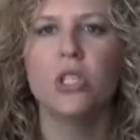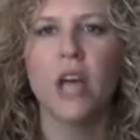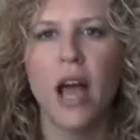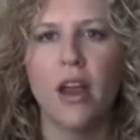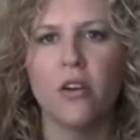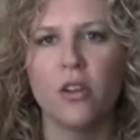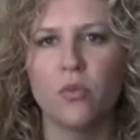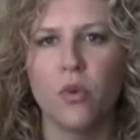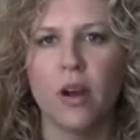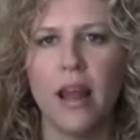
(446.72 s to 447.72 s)
tired
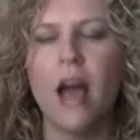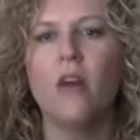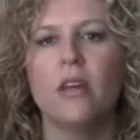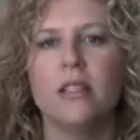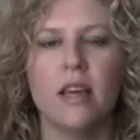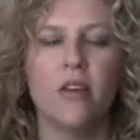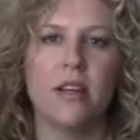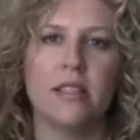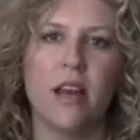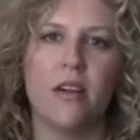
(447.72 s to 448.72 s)
and worn out, etc.,
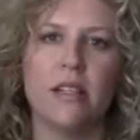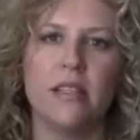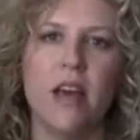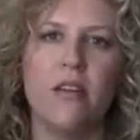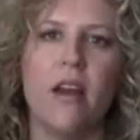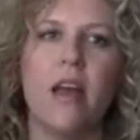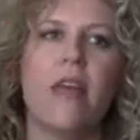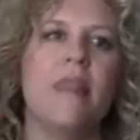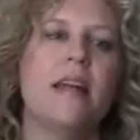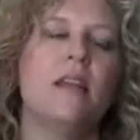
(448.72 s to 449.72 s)
etc., etc.,
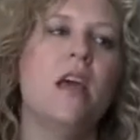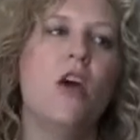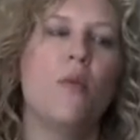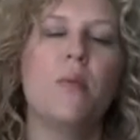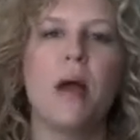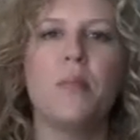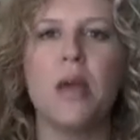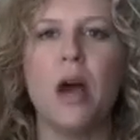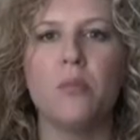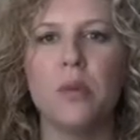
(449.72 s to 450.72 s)
and then we might
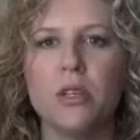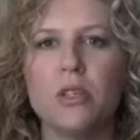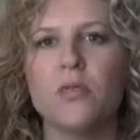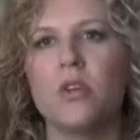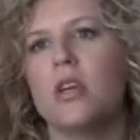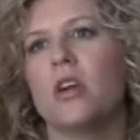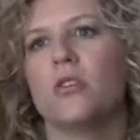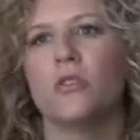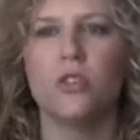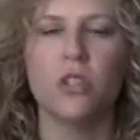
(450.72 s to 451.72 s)
be on pills for
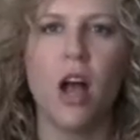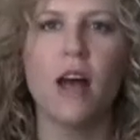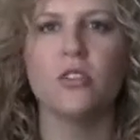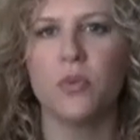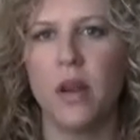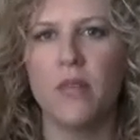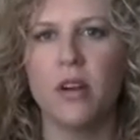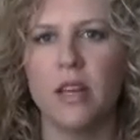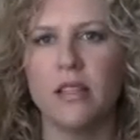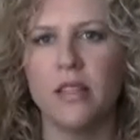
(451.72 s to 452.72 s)
years or shots or whatever
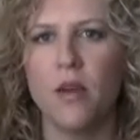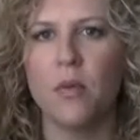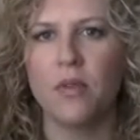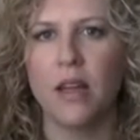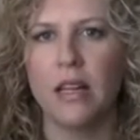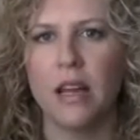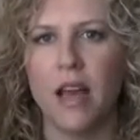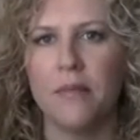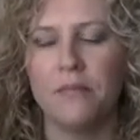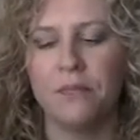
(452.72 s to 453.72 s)
it is, and then we finally
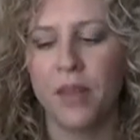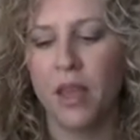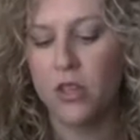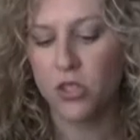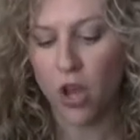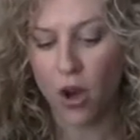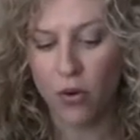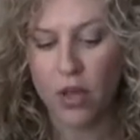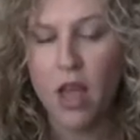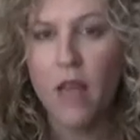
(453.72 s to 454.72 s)
die.
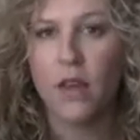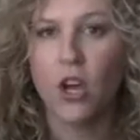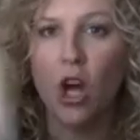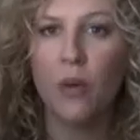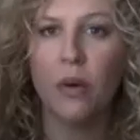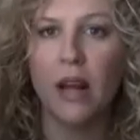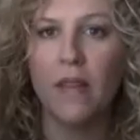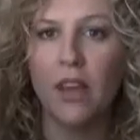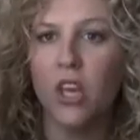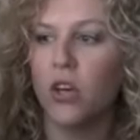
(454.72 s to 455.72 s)
So, The Culprit and
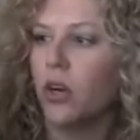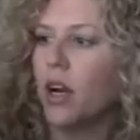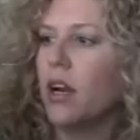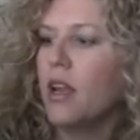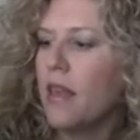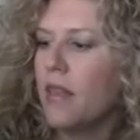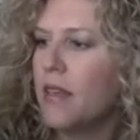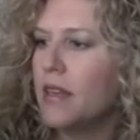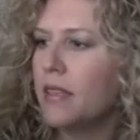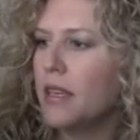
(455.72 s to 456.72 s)
the Cure.
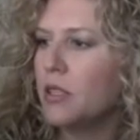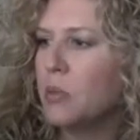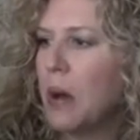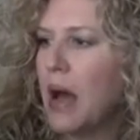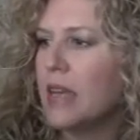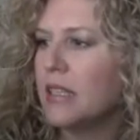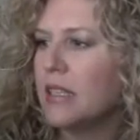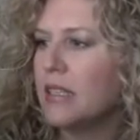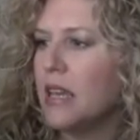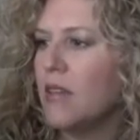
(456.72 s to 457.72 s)
This is by
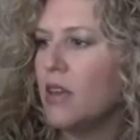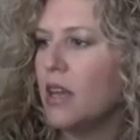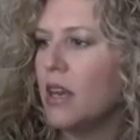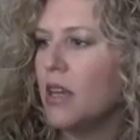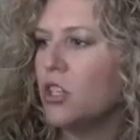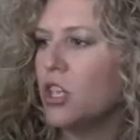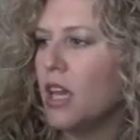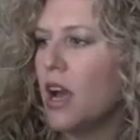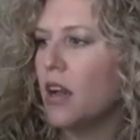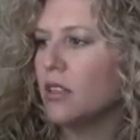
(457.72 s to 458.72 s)
Stephen
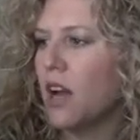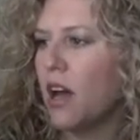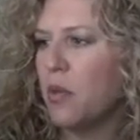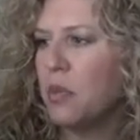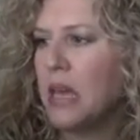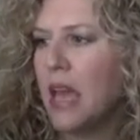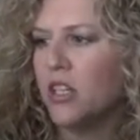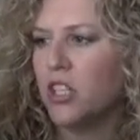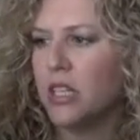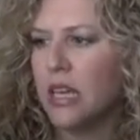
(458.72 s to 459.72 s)
G. Aldana,
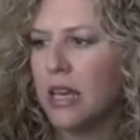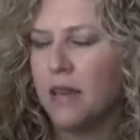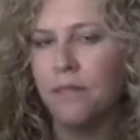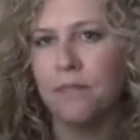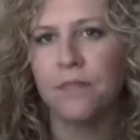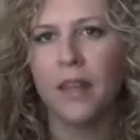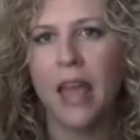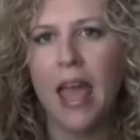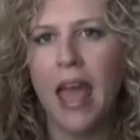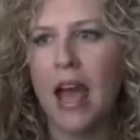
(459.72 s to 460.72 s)
Ph.D.,
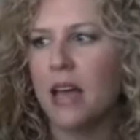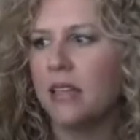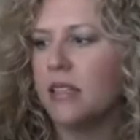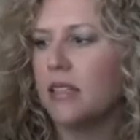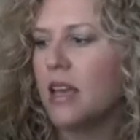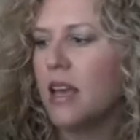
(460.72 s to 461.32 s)
and